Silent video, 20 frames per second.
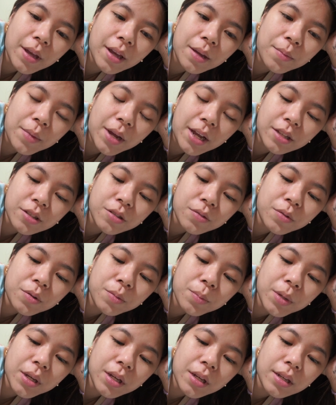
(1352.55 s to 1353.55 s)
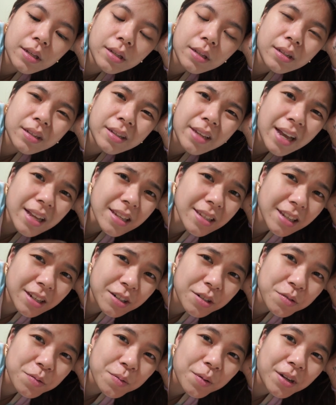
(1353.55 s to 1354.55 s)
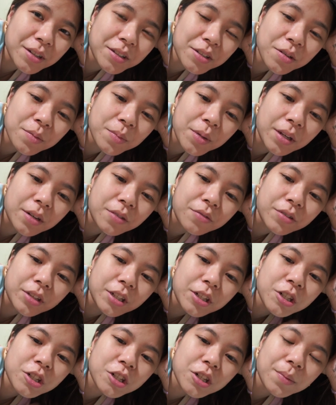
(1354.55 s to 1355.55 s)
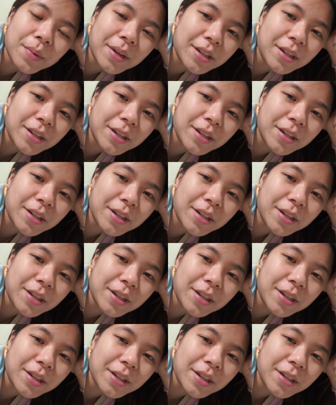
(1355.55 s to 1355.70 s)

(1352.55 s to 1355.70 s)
and my answer would be yes, I do want to be in a relationship.